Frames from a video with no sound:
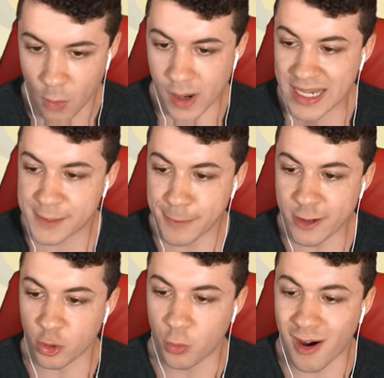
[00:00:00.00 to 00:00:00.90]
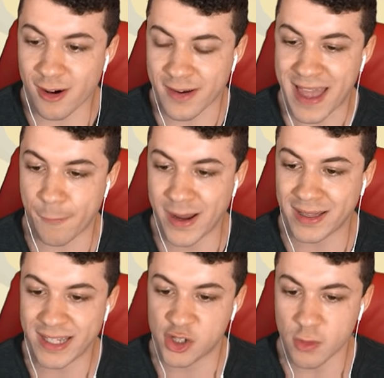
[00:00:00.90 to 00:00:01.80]
When I sprinkled water on that
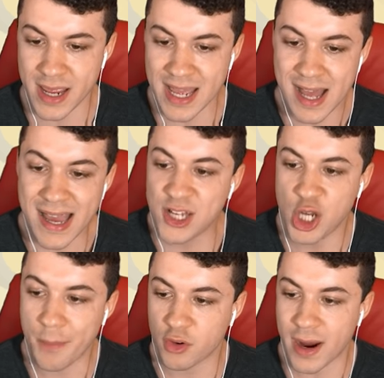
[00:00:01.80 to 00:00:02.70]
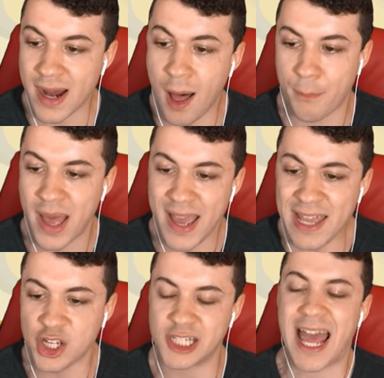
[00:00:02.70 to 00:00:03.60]
wiggly tree, it jumped right up.
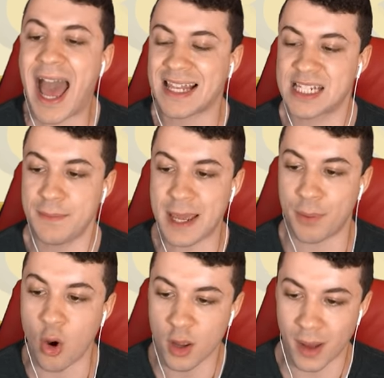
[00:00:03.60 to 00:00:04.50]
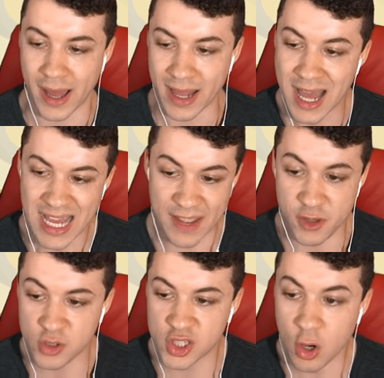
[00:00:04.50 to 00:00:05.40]
It just has to be a Pokemon.
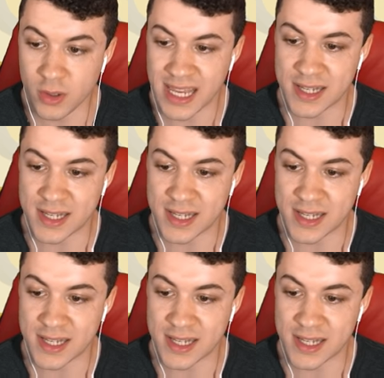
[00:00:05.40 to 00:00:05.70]
If you soaked